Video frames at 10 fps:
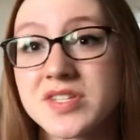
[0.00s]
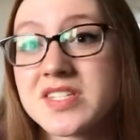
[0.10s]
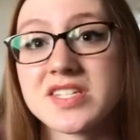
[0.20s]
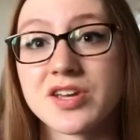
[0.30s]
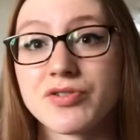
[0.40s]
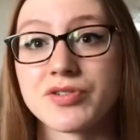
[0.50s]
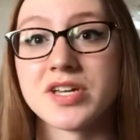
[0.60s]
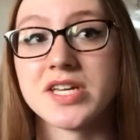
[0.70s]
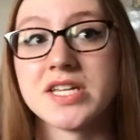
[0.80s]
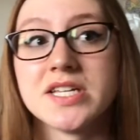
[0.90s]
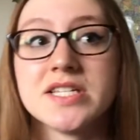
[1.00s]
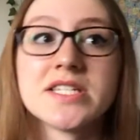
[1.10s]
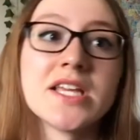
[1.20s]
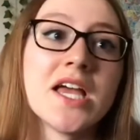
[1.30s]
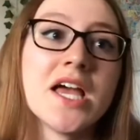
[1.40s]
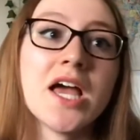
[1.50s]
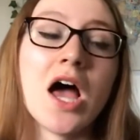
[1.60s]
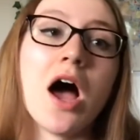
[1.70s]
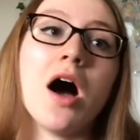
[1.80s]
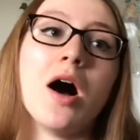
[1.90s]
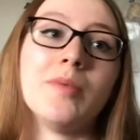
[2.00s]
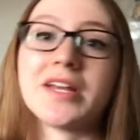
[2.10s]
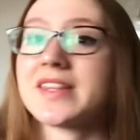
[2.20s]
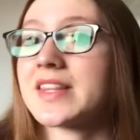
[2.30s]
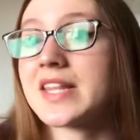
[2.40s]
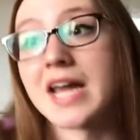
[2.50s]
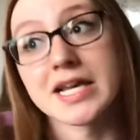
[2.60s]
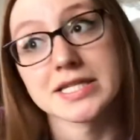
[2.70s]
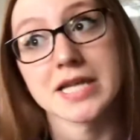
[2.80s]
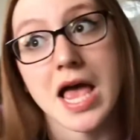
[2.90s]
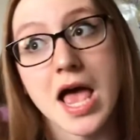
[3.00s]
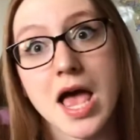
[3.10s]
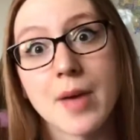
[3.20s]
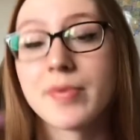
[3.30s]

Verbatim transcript: and series, um, like The Next Step,